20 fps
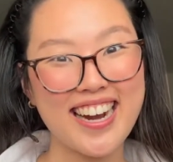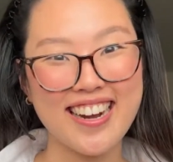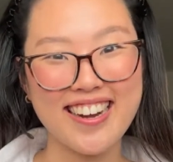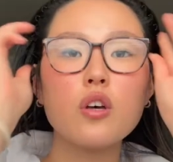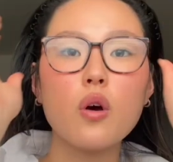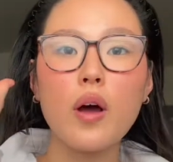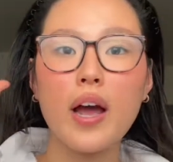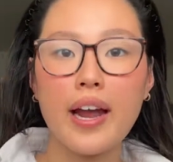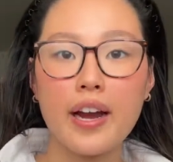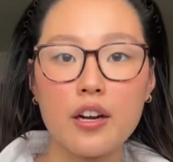So
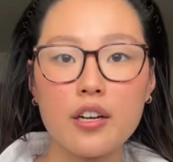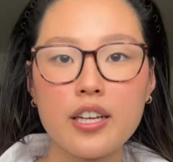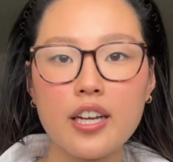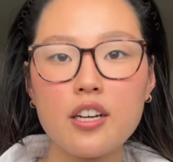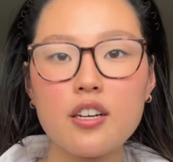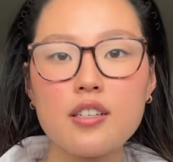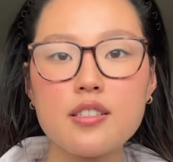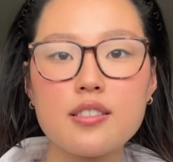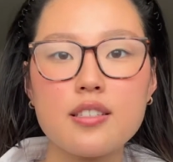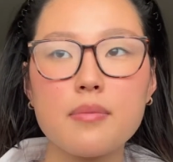hair care
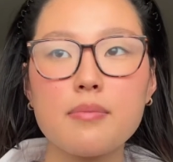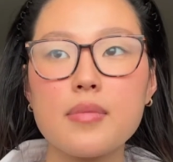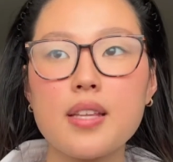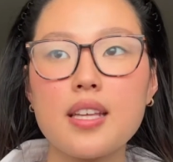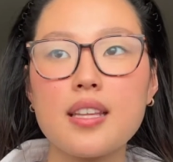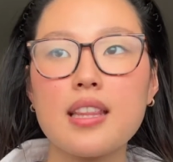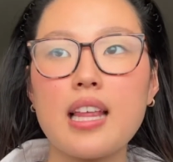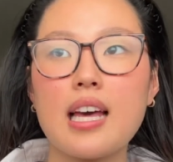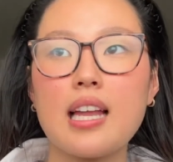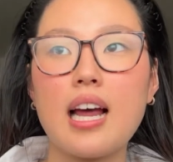is something
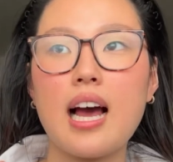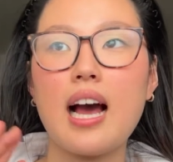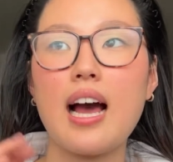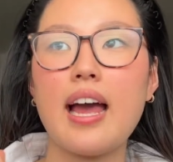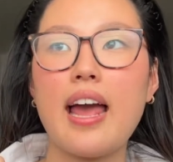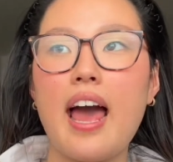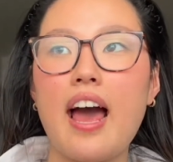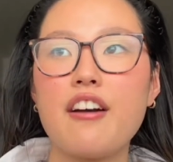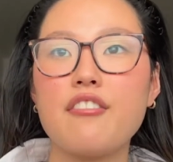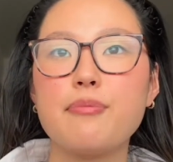that I
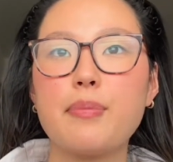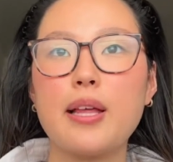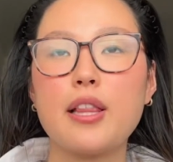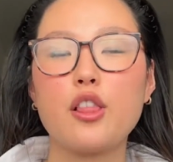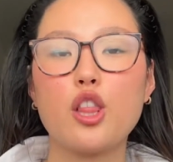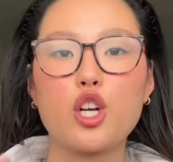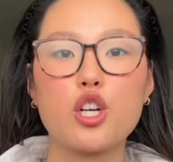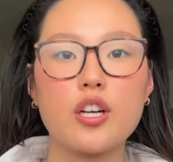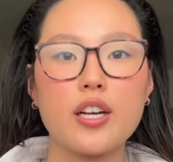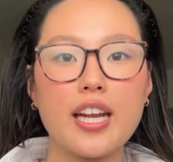have been
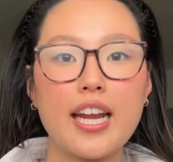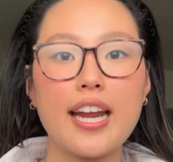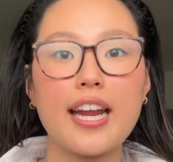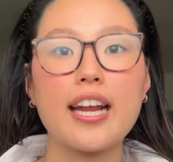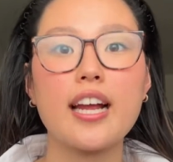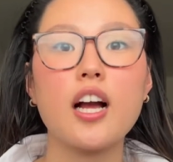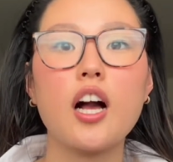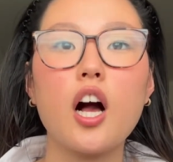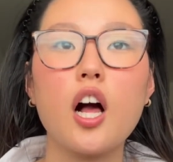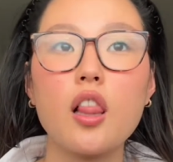learning
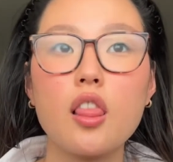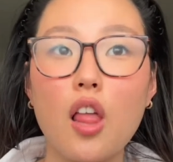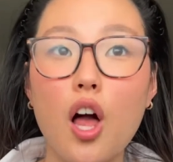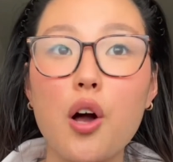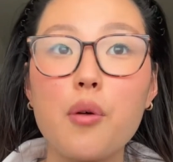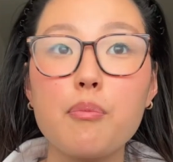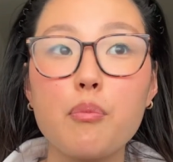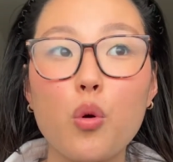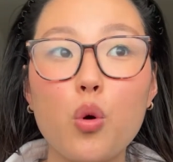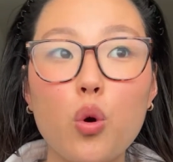a lot
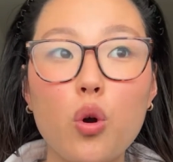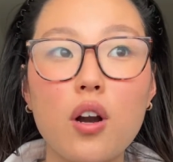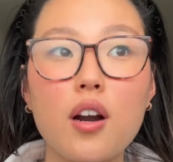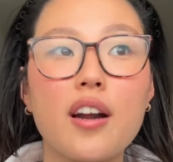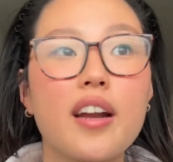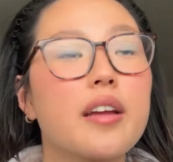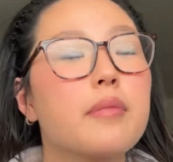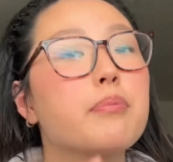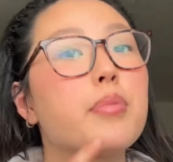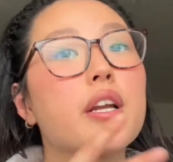more
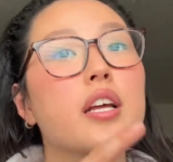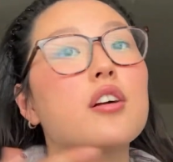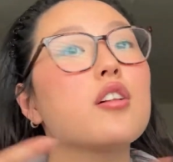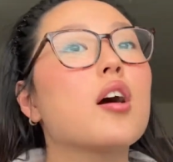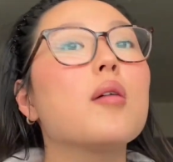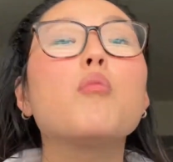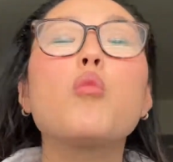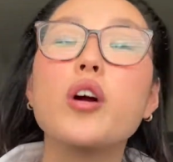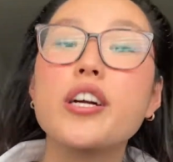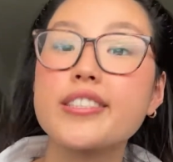and putting a lot
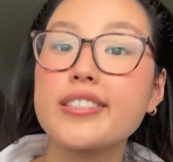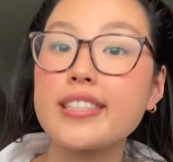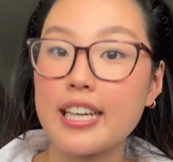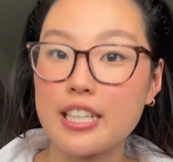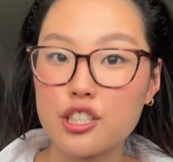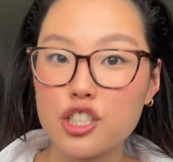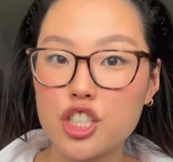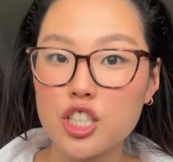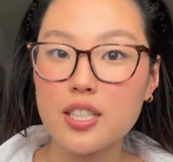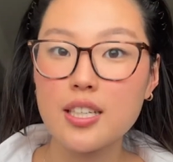more
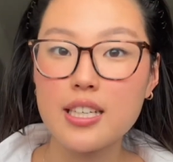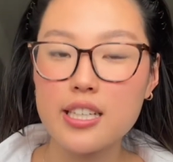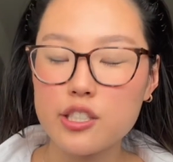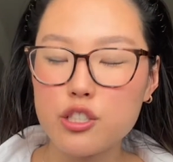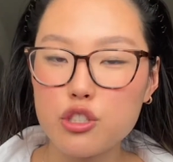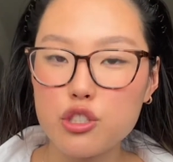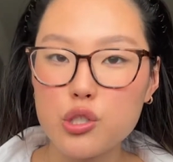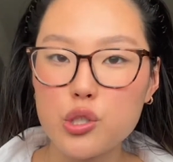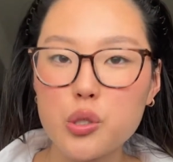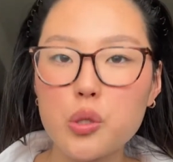attention
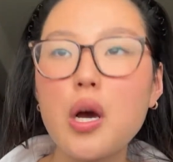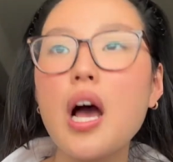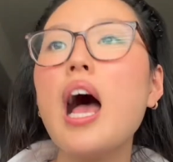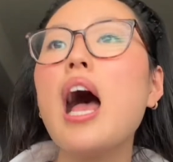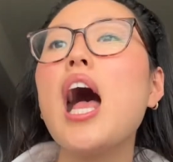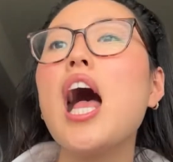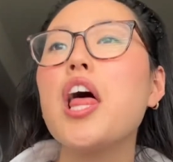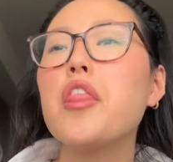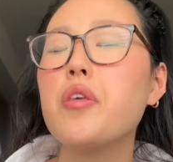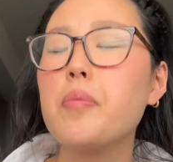into
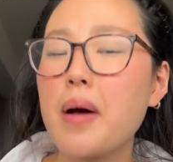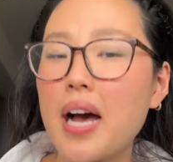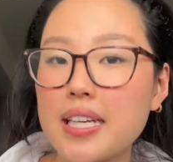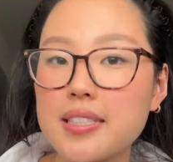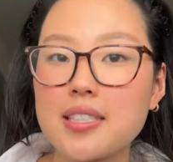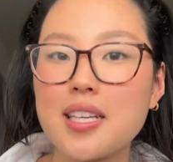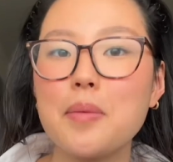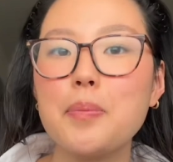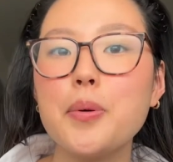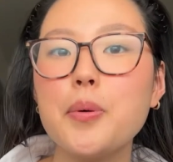the past
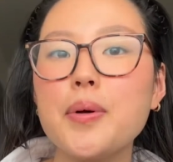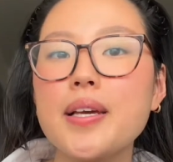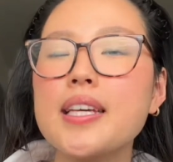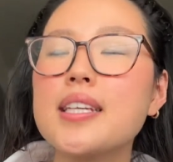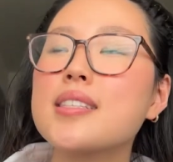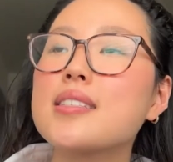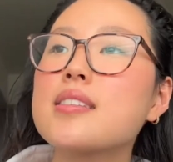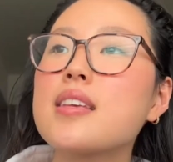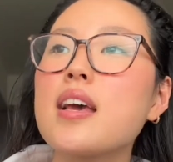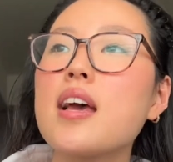couple
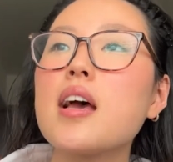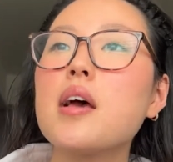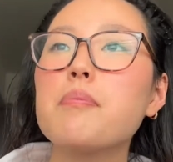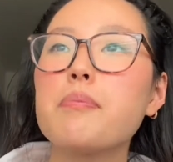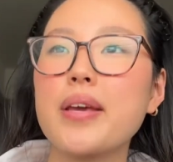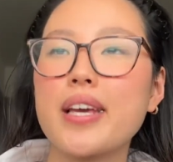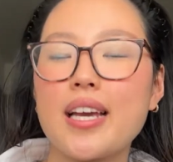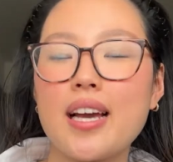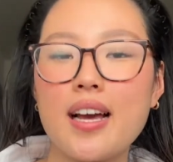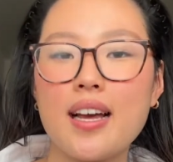weeks
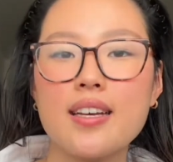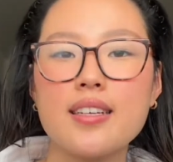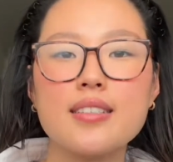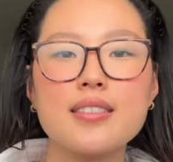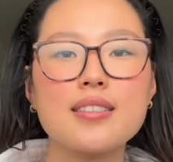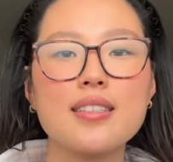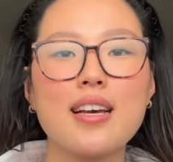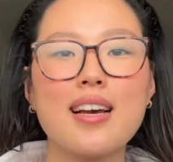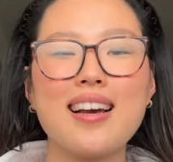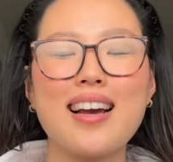because
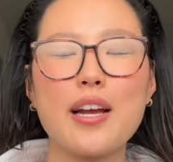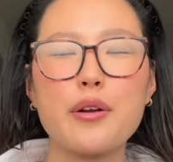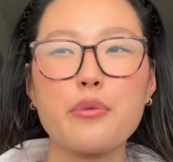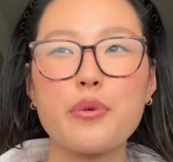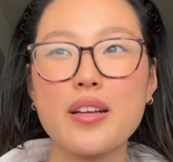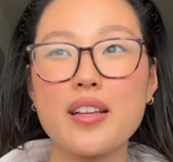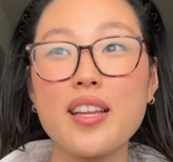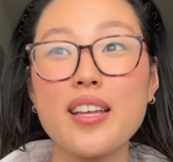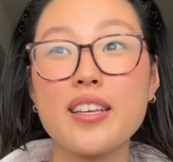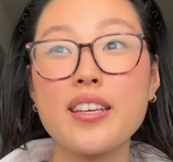I
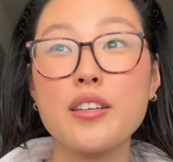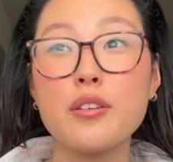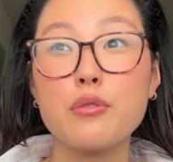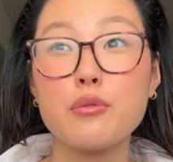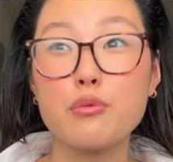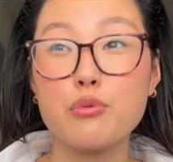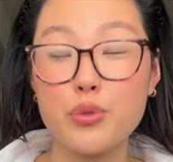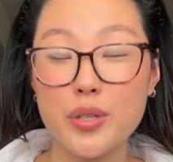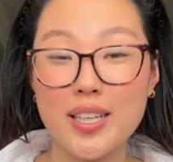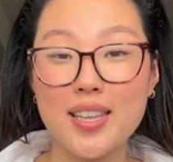really
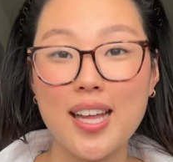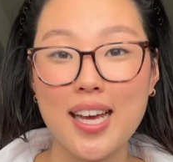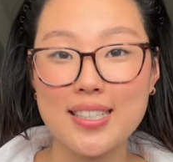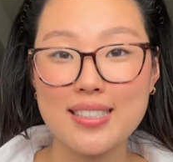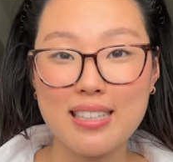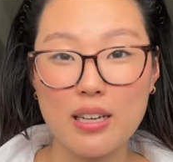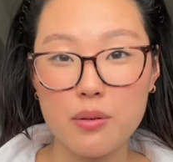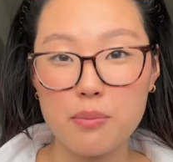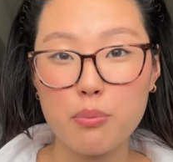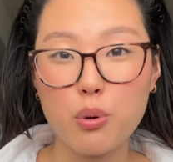realized
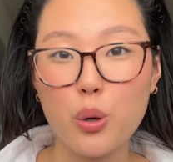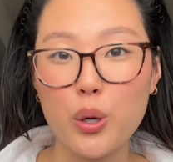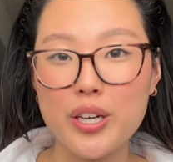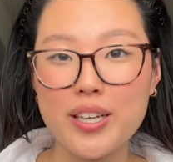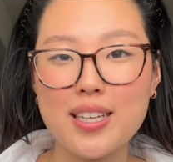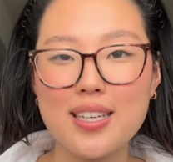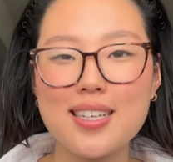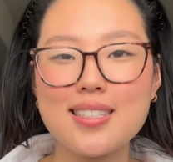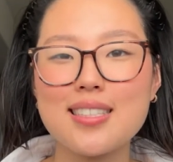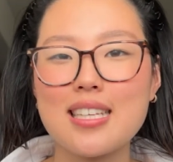how important
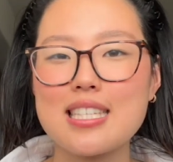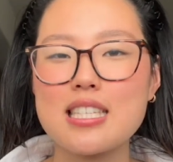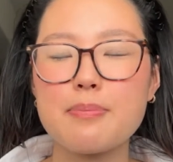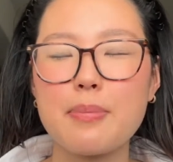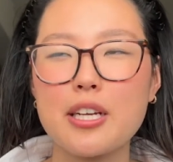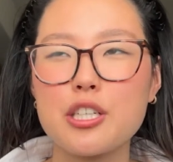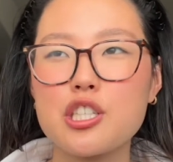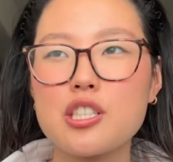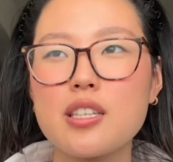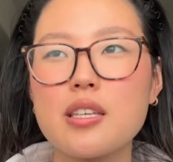it is,
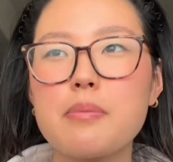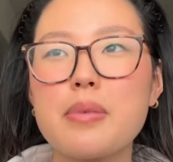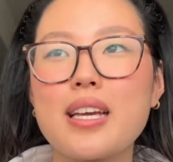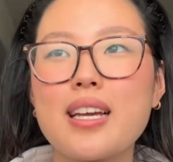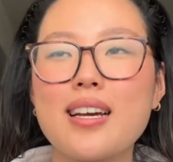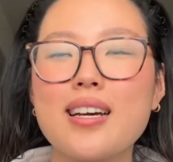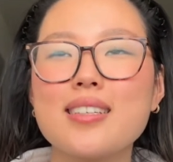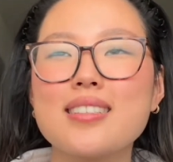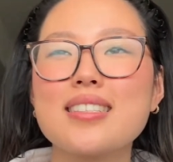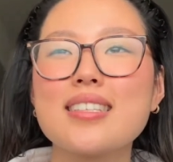especially
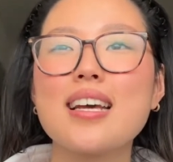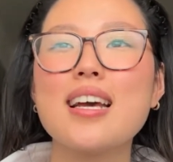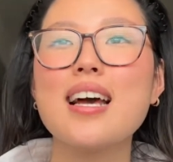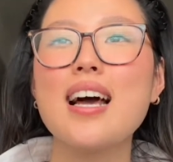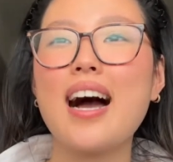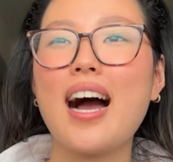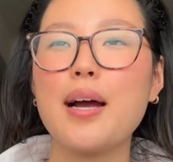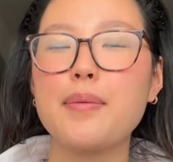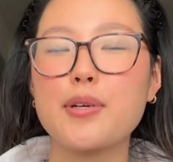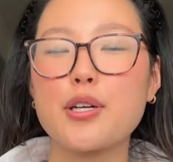because
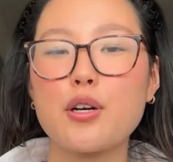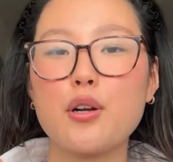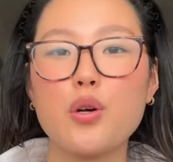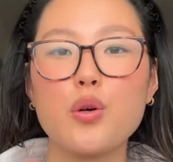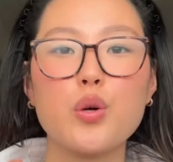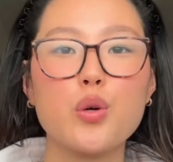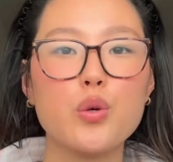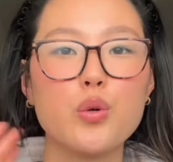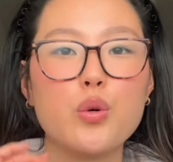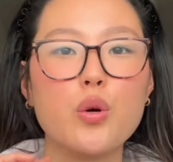I'm a girl
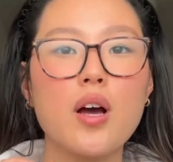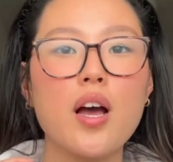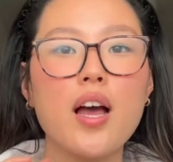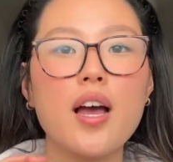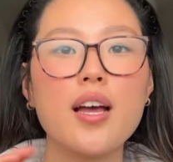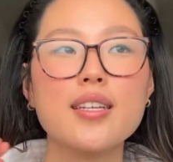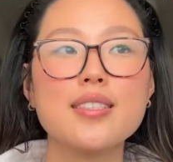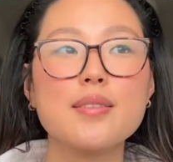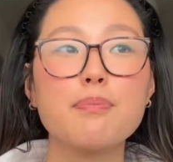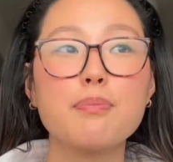who
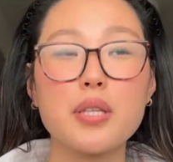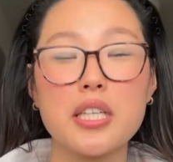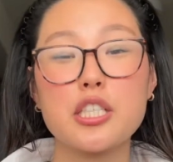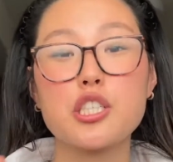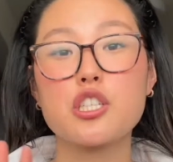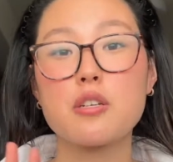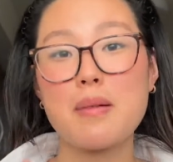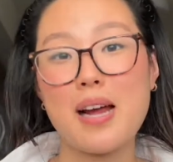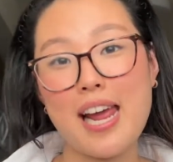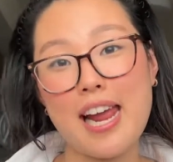
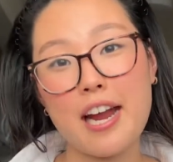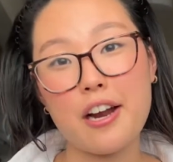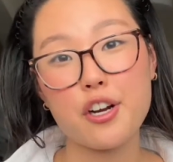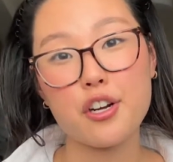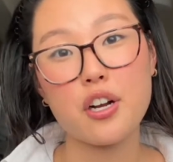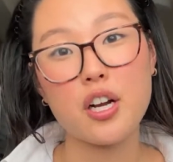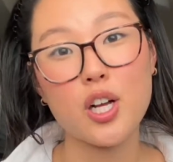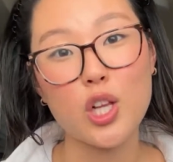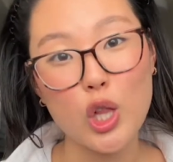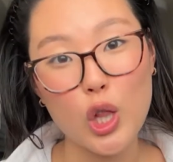bleached my
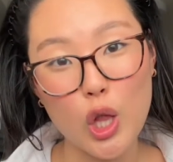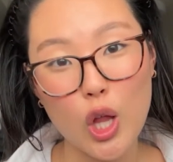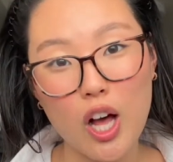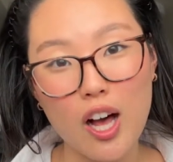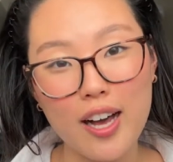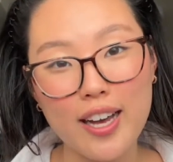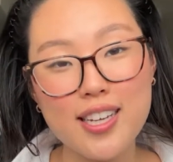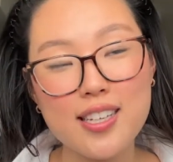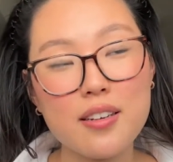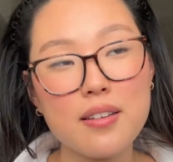hair a
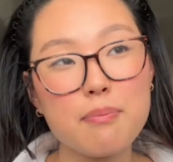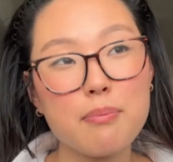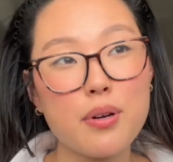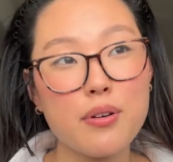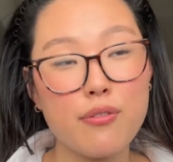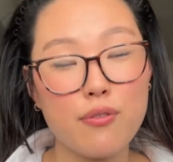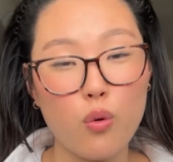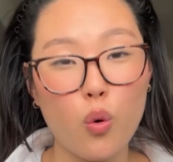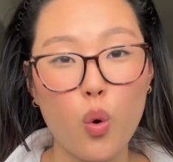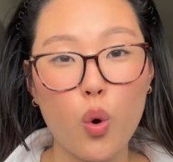lot
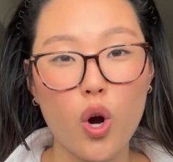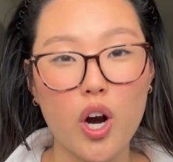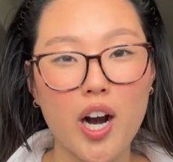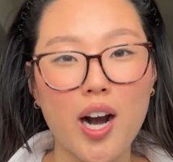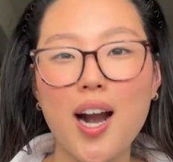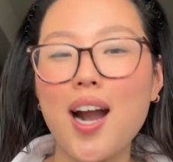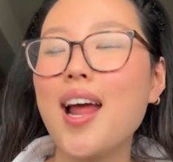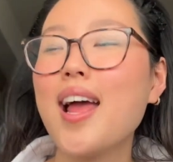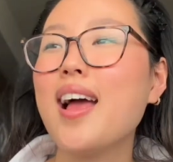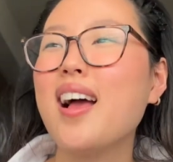before,